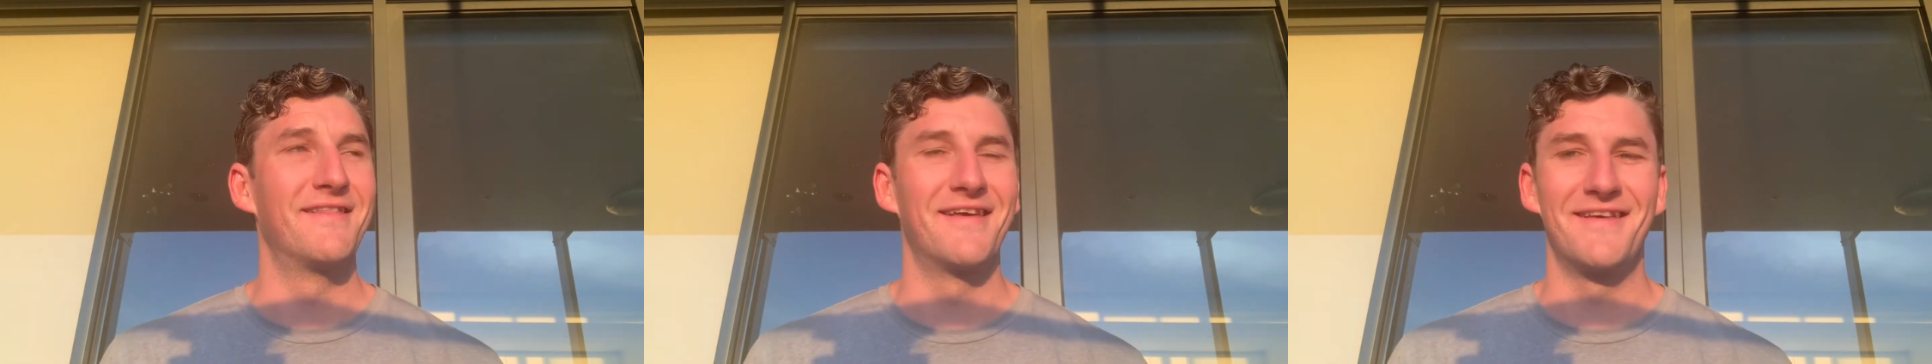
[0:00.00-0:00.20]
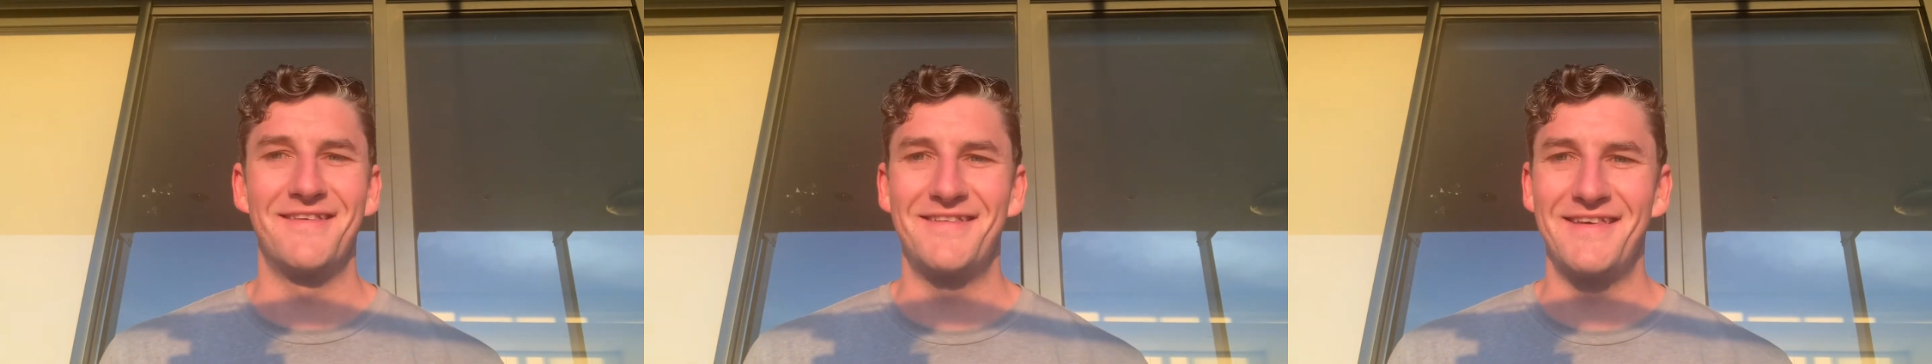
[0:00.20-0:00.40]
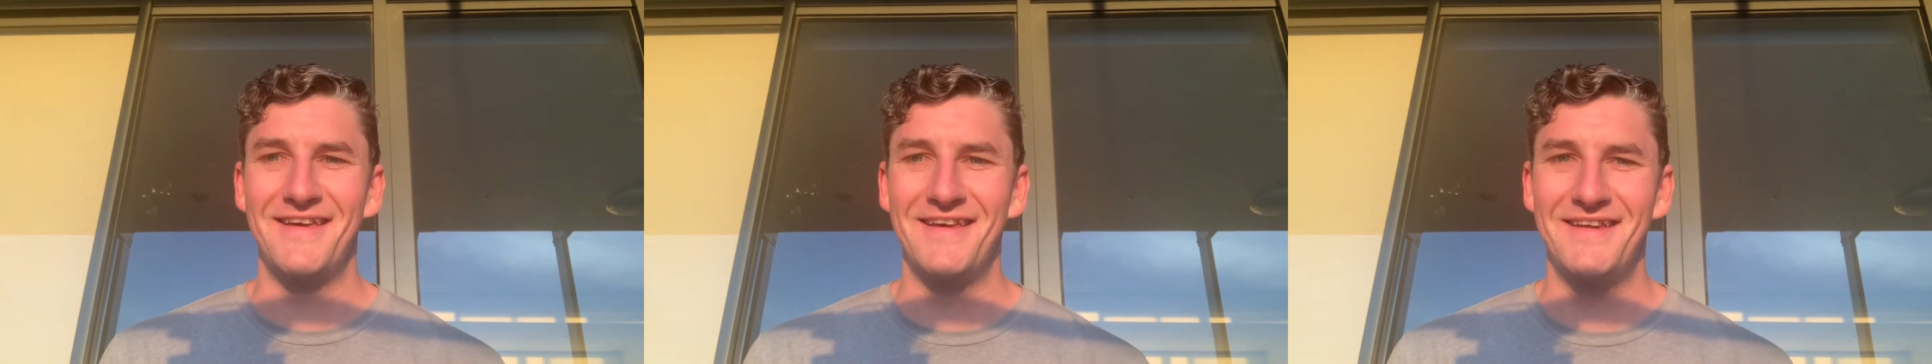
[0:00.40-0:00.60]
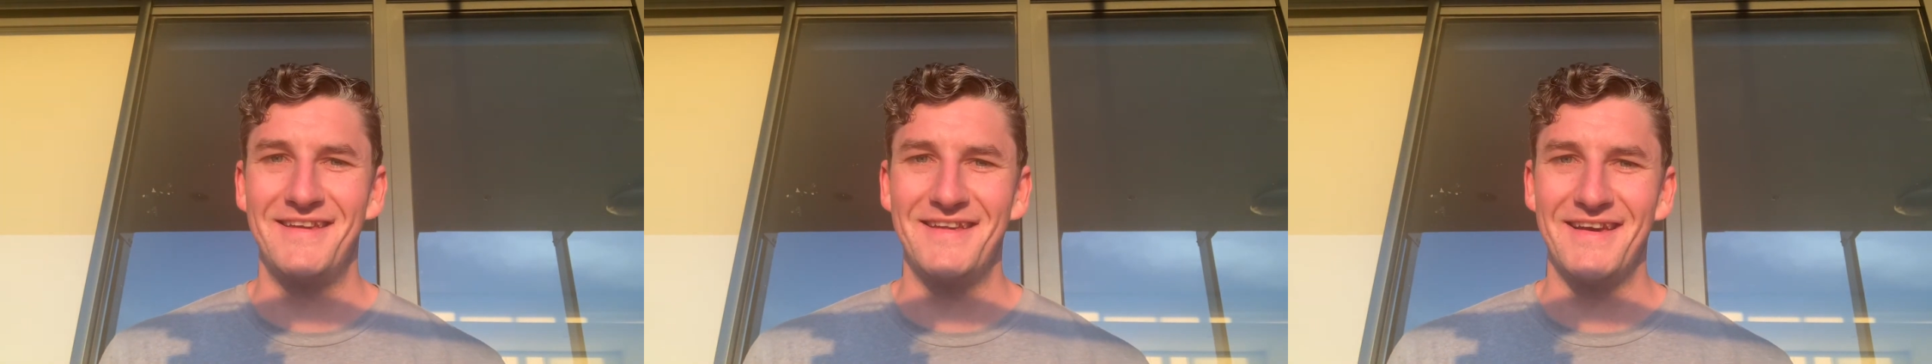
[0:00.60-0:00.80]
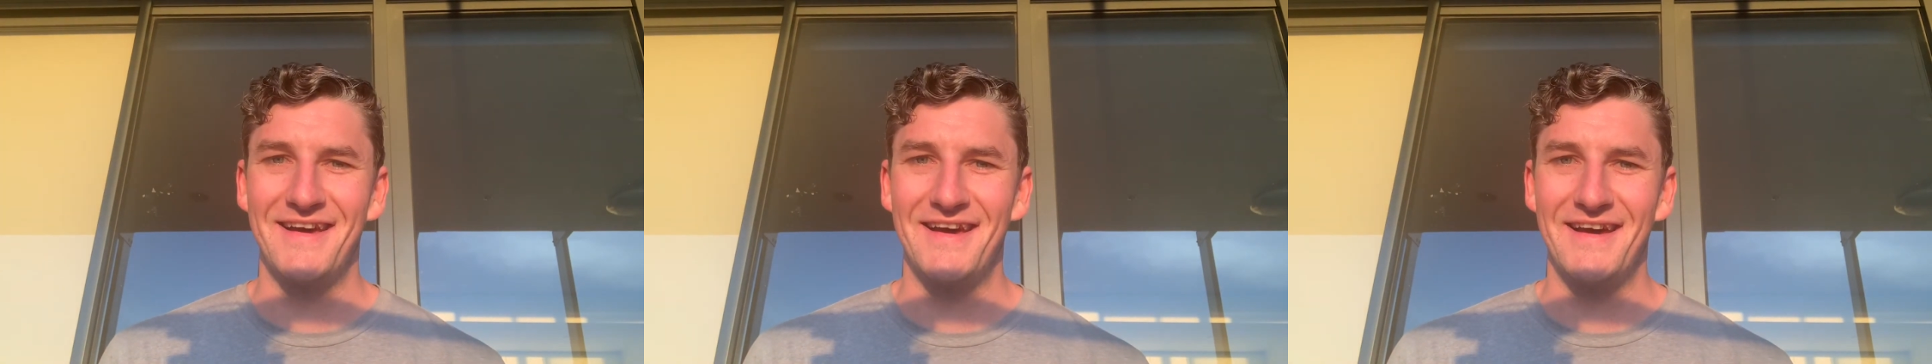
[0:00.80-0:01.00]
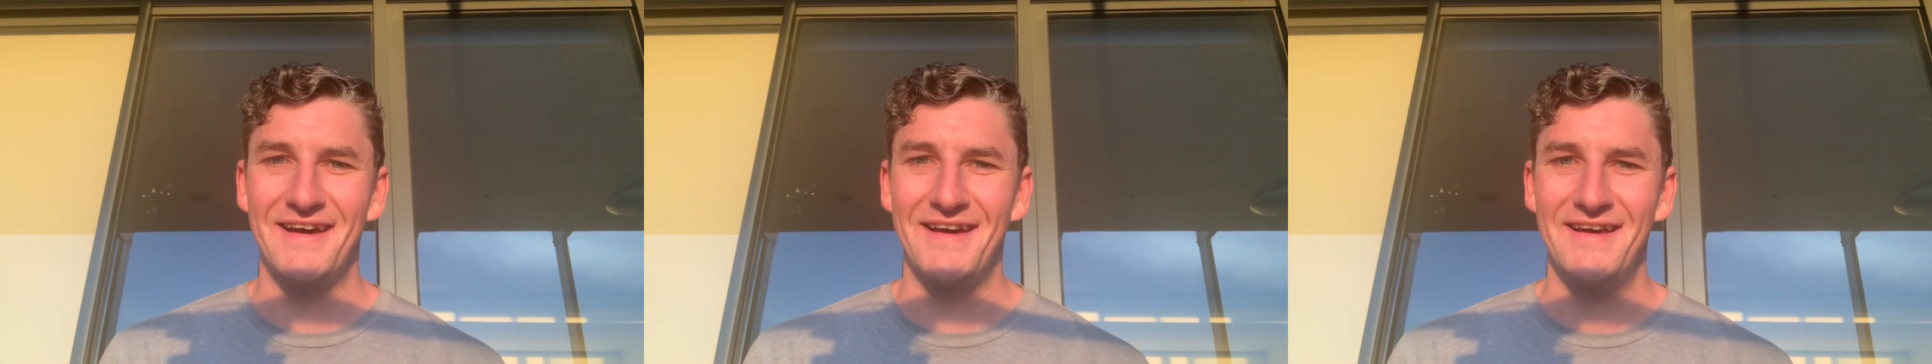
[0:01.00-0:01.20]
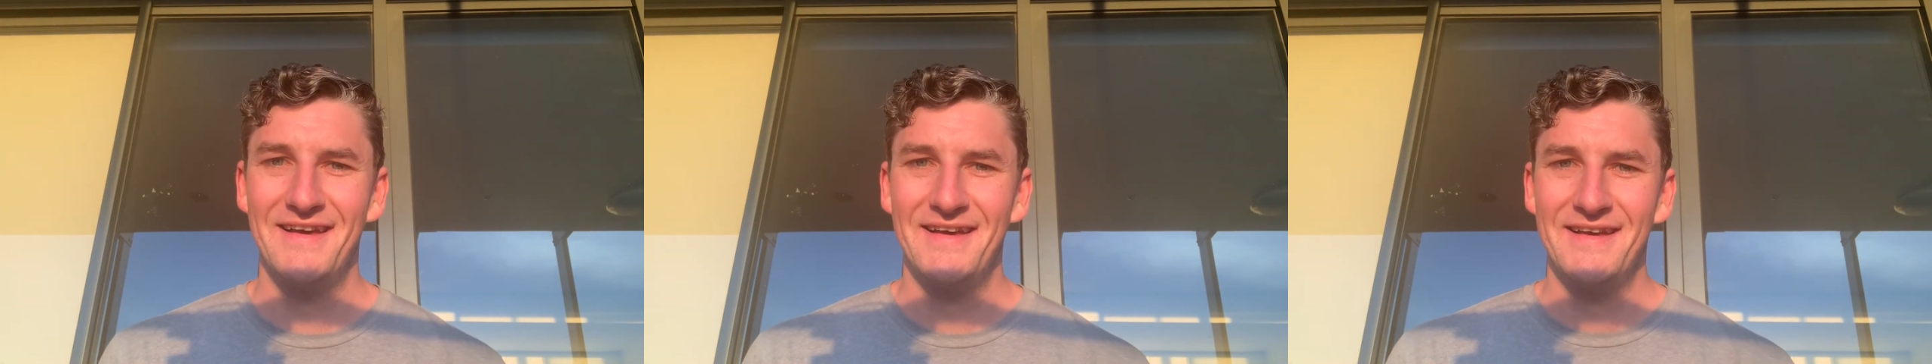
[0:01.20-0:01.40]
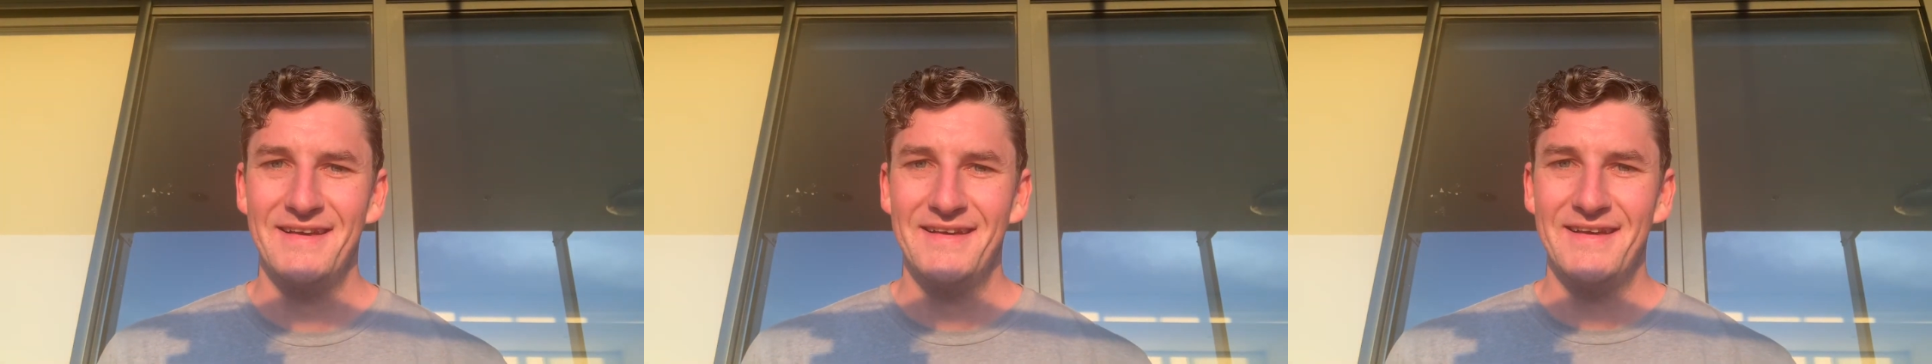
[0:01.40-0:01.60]
that said
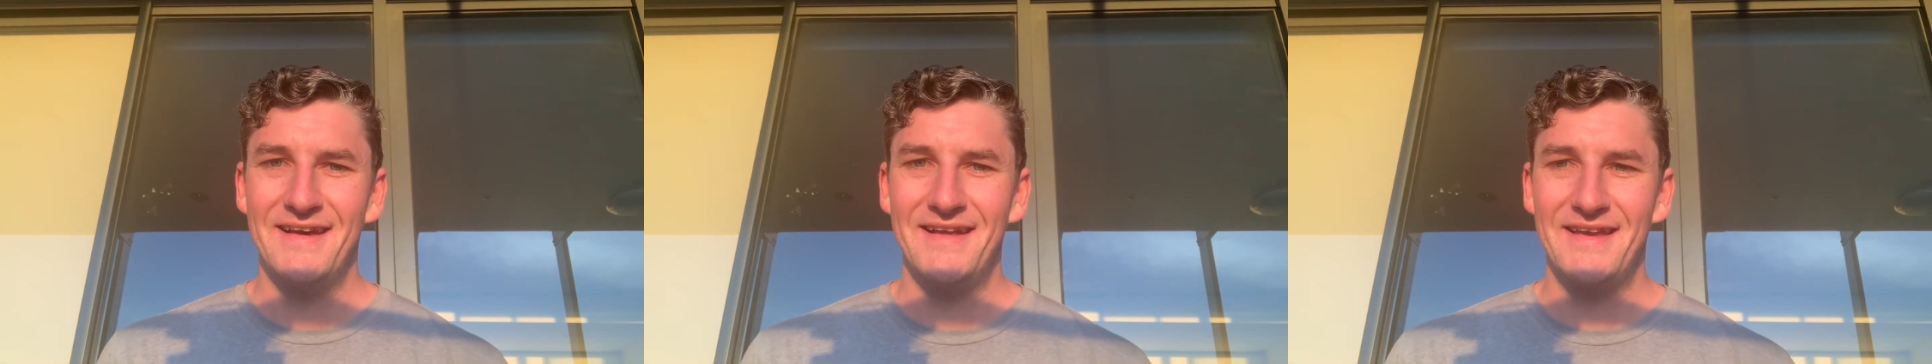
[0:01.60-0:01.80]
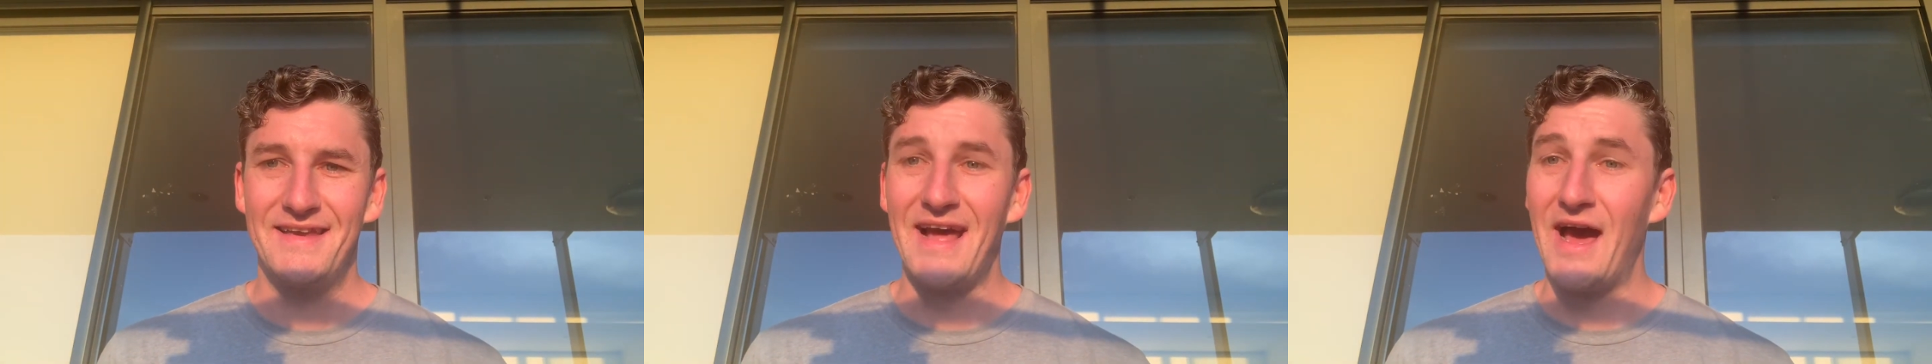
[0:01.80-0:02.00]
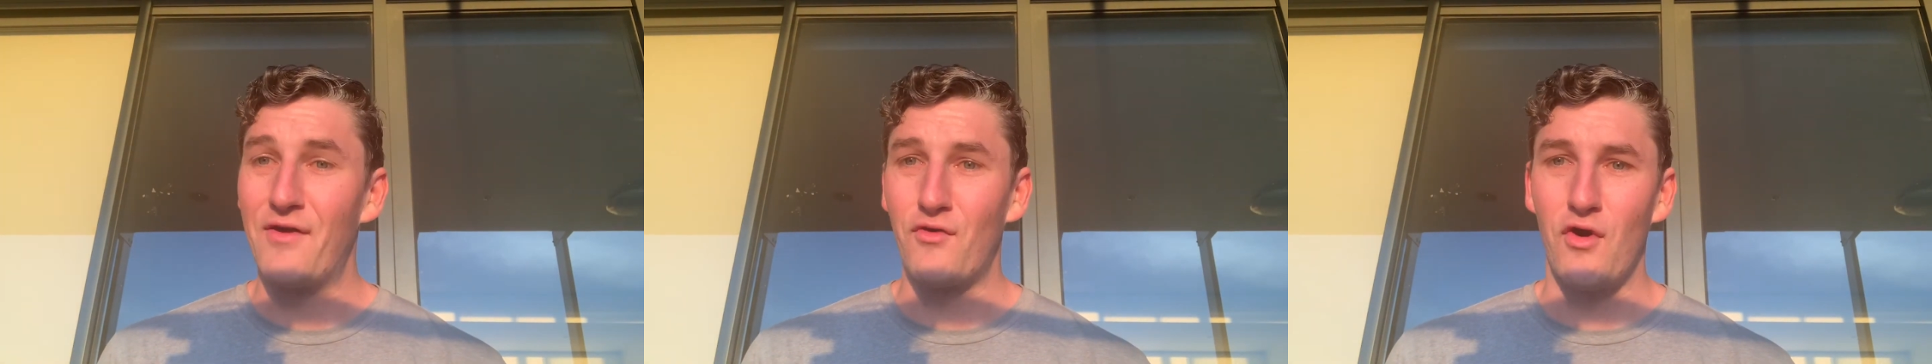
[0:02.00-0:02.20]
data